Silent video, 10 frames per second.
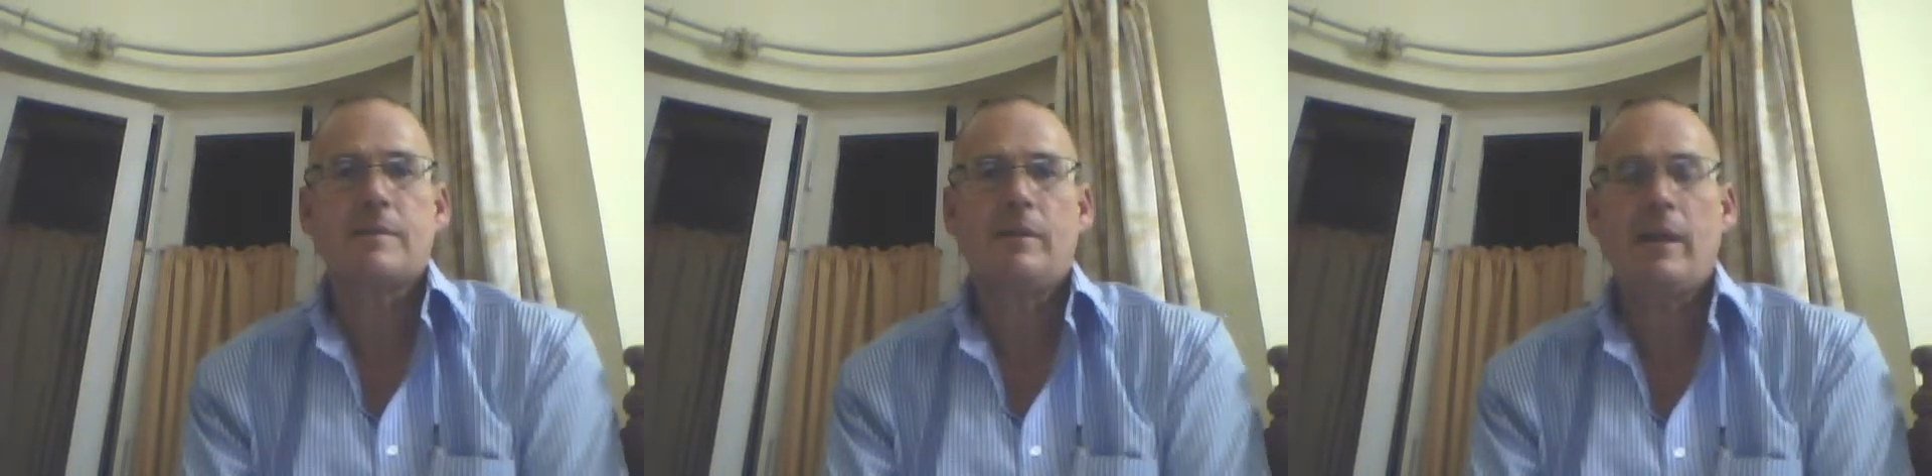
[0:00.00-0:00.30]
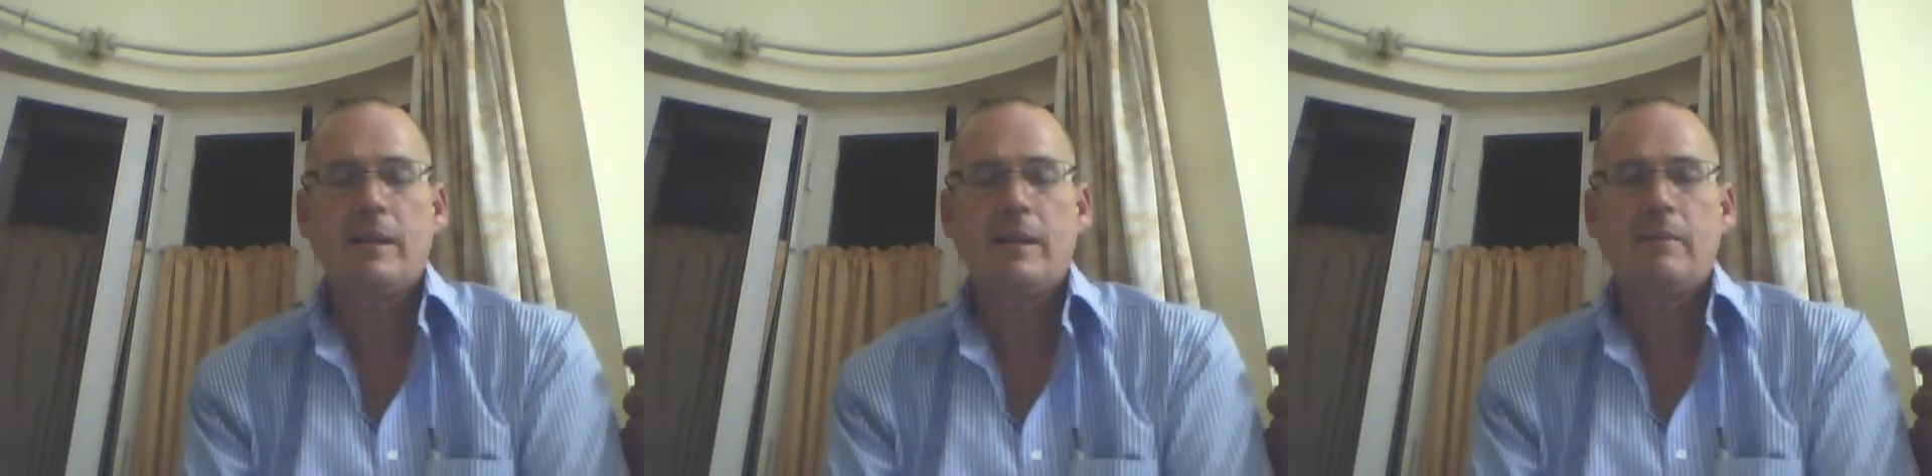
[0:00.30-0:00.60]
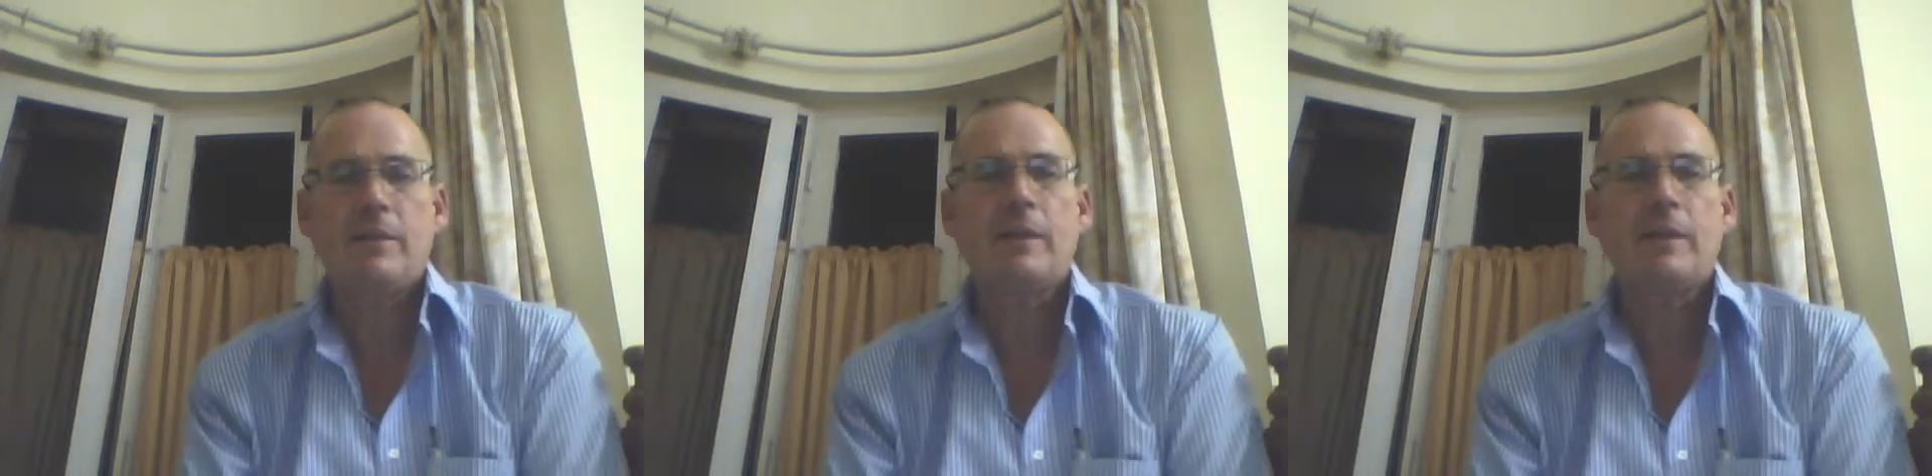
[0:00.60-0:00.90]
I didn't
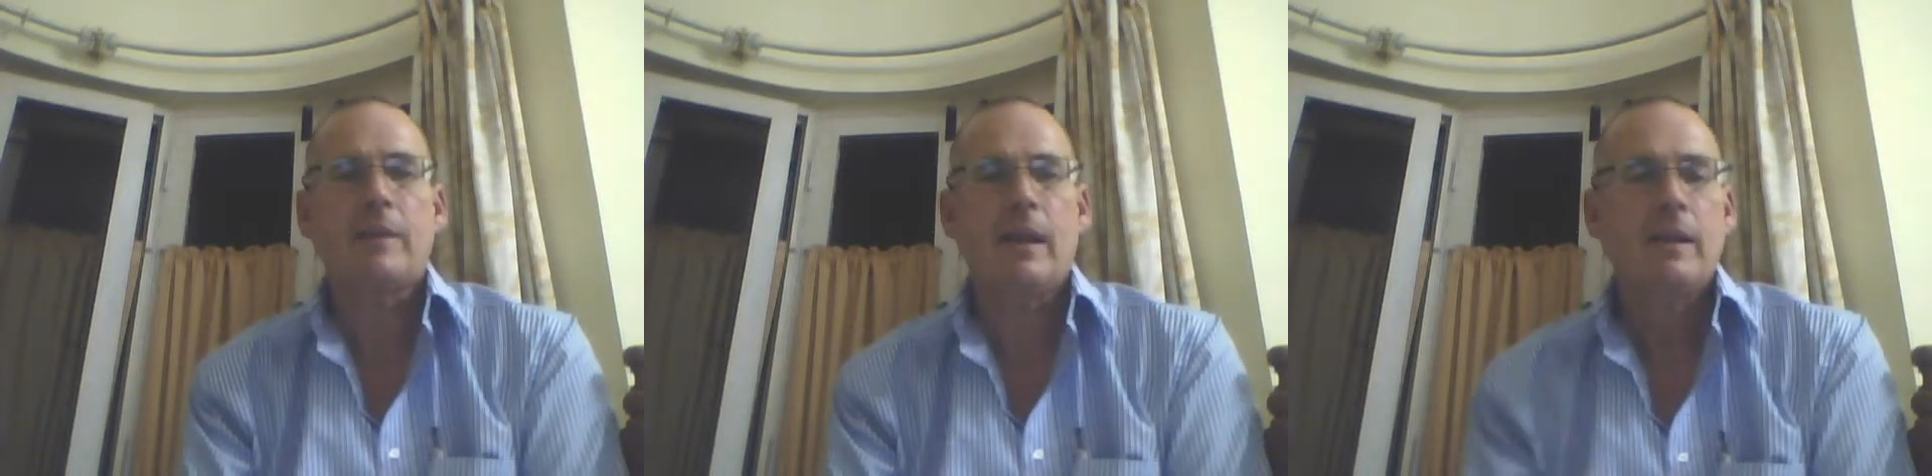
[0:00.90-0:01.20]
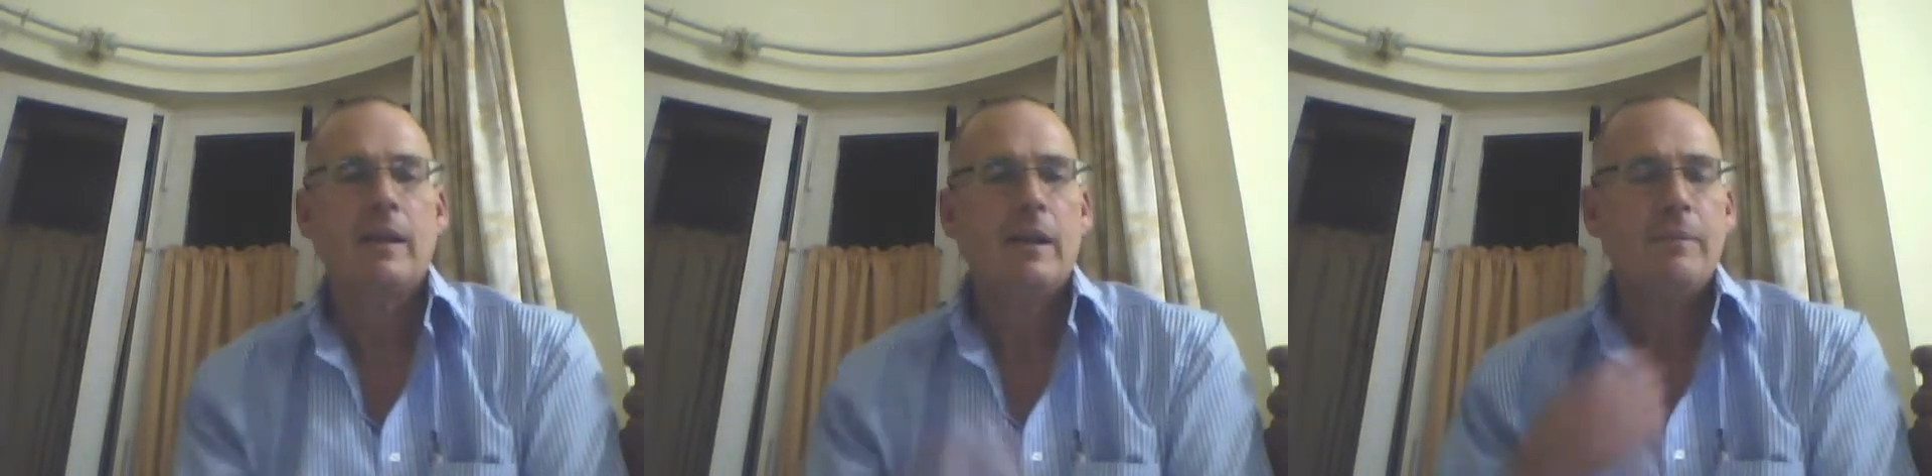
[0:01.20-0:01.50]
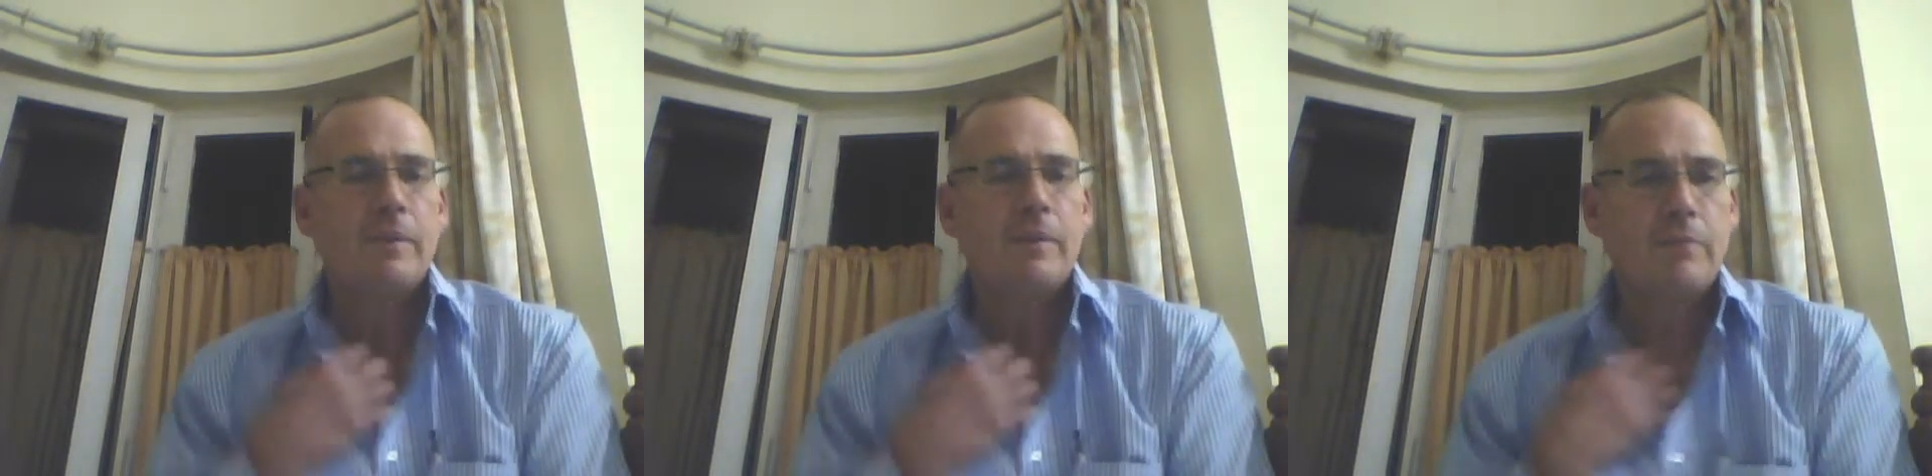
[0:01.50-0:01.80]
even think of that.
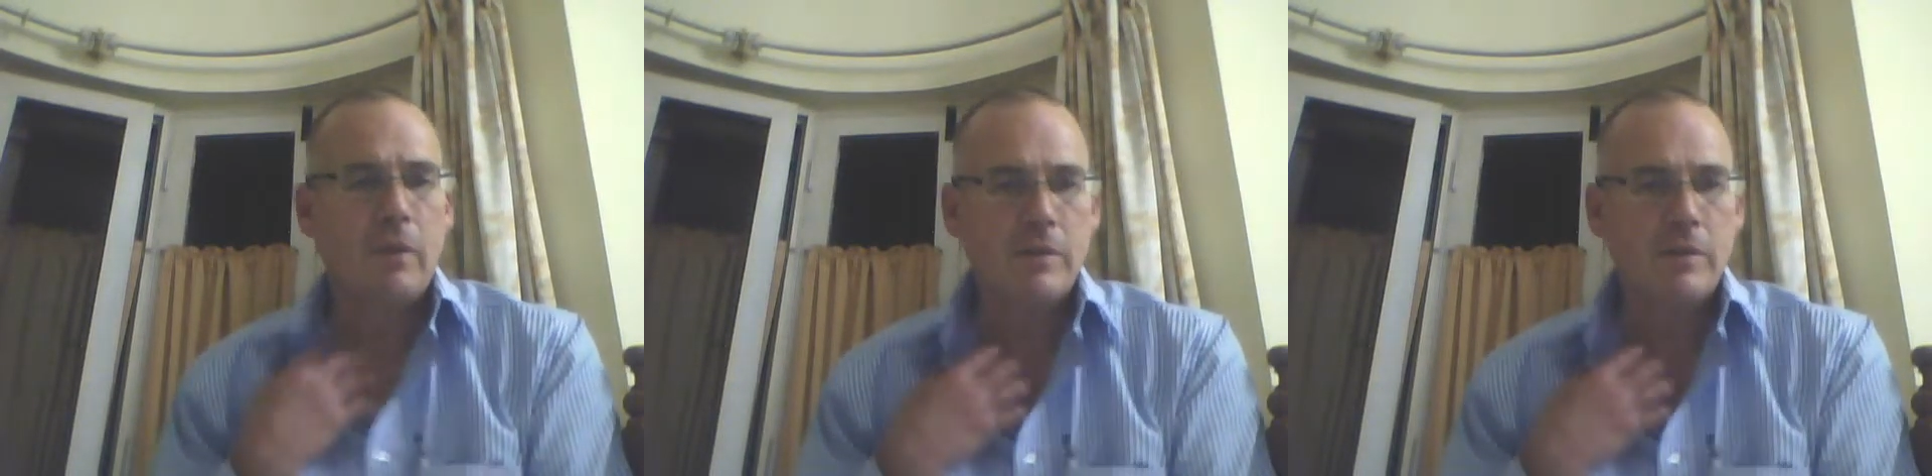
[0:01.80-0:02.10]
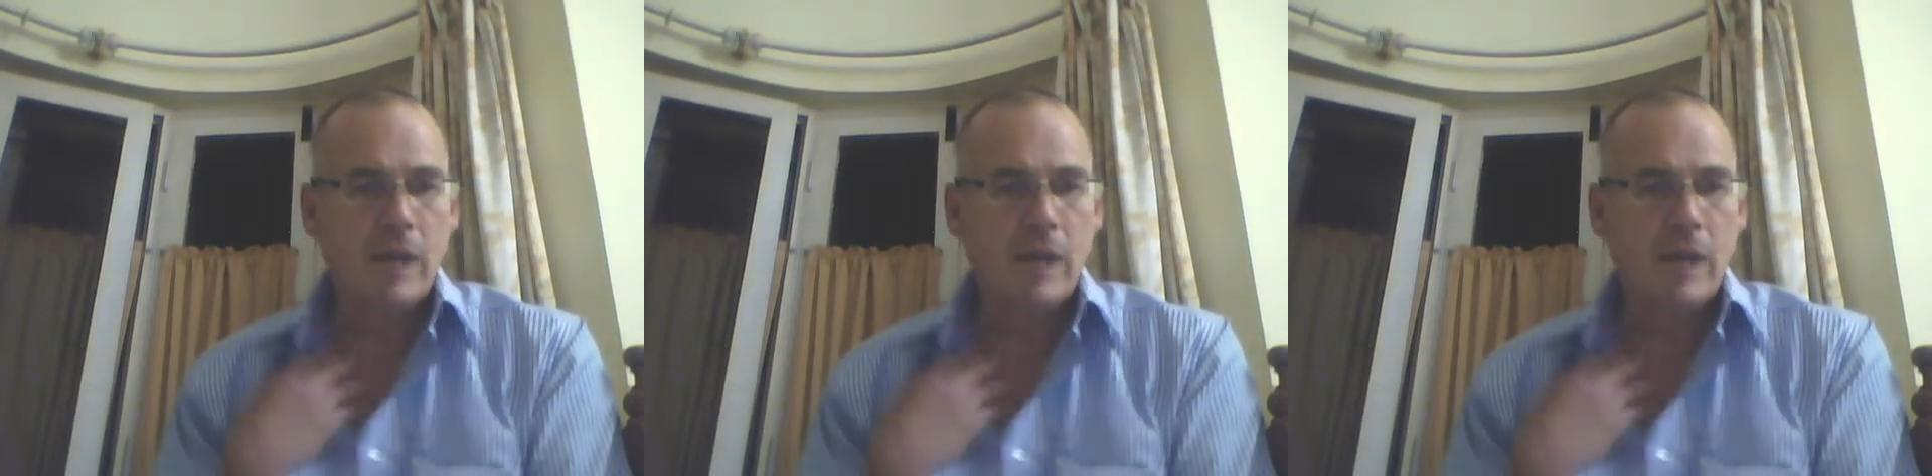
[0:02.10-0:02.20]
As far as